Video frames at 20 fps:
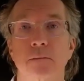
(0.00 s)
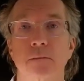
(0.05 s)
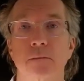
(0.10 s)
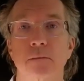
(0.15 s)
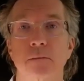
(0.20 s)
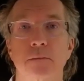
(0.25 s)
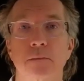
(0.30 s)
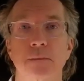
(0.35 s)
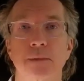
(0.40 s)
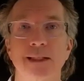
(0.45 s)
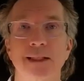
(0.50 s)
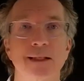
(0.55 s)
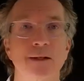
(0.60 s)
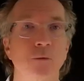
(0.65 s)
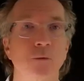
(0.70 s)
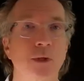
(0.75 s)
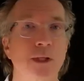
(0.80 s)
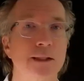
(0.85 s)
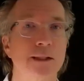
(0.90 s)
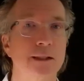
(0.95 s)
They didn't
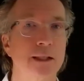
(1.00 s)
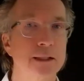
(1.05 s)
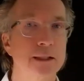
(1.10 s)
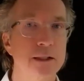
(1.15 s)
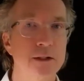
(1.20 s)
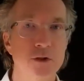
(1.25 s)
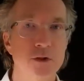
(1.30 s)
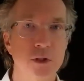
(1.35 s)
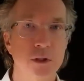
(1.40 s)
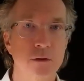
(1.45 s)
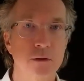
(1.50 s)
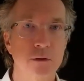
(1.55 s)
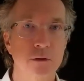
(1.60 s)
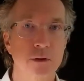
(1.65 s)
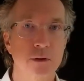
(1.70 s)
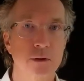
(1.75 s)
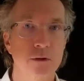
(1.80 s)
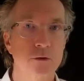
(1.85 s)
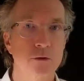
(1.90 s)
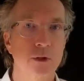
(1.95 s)
really like each other,
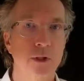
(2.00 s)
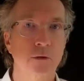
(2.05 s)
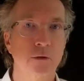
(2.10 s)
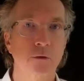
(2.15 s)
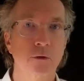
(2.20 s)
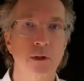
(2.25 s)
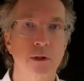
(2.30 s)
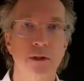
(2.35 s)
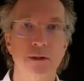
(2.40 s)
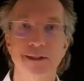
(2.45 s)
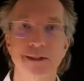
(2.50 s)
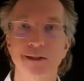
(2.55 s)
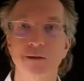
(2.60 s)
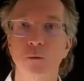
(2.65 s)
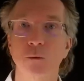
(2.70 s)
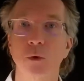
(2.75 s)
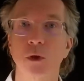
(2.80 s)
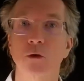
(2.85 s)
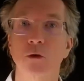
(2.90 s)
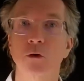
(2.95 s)
and her daughter in law
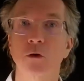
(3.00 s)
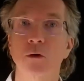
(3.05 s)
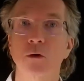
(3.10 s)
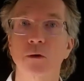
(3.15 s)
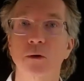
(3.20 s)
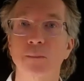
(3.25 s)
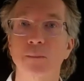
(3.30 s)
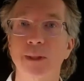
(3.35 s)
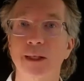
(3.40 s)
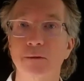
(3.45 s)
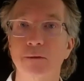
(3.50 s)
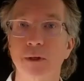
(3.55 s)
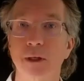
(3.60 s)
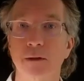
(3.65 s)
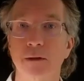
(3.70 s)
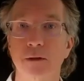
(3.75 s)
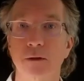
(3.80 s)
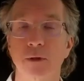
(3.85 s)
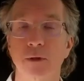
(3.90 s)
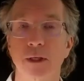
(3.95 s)
didn't want her to be around
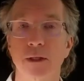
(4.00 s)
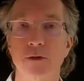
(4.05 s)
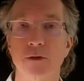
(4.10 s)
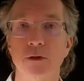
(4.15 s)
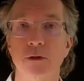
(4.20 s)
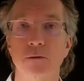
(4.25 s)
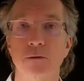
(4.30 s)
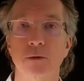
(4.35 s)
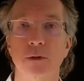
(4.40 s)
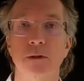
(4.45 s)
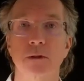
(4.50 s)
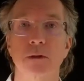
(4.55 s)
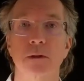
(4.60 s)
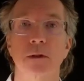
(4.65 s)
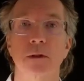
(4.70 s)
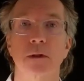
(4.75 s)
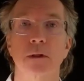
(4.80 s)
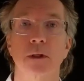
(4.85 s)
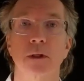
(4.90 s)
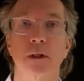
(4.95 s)
the grandchildren.
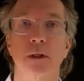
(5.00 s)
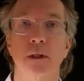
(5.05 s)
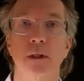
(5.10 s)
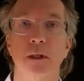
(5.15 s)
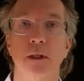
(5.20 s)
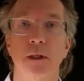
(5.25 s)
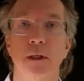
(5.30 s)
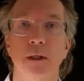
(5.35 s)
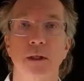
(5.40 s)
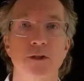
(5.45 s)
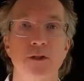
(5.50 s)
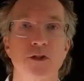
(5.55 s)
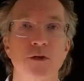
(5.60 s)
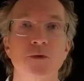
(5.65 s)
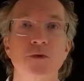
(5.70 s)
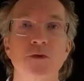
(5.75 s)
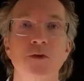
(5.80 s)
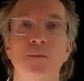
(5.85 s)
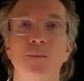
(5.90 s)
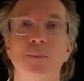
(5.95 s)
And she
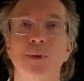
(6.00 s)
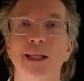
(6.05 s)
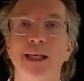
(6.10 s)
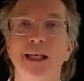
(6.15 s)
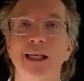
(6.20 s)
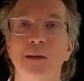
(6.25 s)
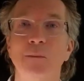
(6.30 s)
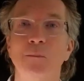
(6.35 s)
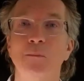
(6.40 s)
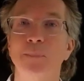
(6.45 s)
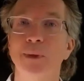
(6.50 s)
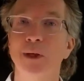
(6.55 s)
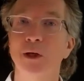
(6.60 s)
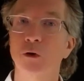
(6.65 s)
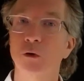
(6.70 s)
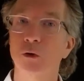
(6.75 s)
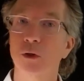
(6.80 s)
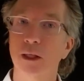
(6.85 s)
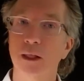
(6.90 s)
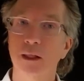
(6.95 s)
was complaining
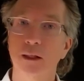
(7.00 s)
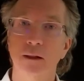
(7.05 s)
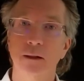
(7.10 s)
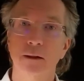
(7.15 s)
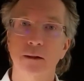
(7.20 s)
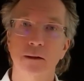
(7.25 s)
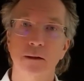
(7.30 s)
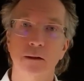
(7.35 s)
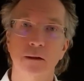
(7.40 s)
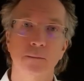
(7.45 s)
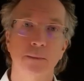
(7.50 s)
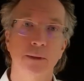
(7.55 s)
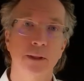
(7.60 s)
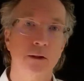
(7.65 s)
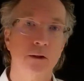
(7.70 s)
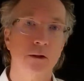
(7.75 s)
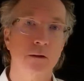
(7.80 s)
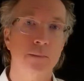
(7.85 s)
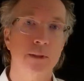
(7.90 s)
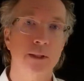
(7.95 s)
bitterly
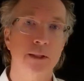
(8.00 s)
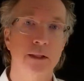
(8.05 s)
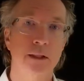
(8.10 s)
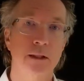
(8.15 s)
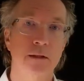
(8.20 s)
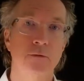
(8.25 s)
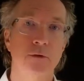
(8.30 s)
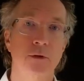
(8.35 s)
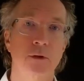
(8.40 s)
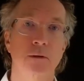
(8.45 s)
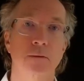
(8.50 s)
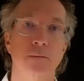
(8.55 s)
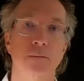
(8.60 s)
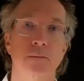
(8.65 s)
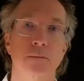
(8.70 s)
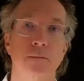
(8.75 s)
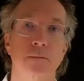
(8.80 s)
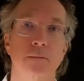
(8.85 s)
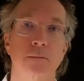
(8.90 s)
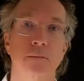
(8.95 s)
about her behavior
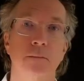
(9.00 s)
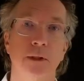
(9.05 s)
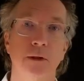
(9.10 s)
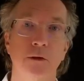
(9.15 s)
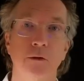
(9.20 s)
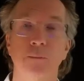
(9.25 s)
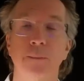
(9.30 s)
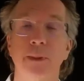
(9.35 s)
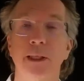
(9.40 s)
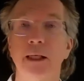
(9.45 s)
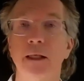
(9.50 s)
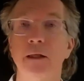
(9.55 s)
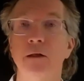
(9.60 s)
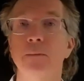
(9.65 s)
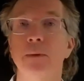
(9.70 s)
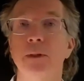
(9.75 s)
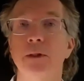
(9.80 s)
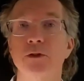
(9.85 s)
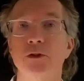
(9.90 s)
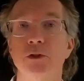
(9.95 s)
and her pain of
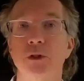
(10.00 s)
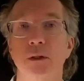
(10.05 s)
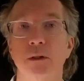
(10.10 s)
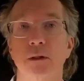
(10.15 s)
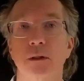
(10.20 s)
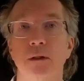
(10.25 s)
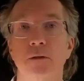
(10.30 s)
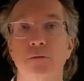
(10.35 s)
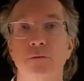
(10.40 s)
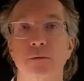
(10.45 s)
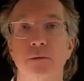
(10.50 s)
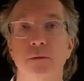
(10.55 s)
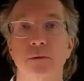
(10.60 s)
being shut off.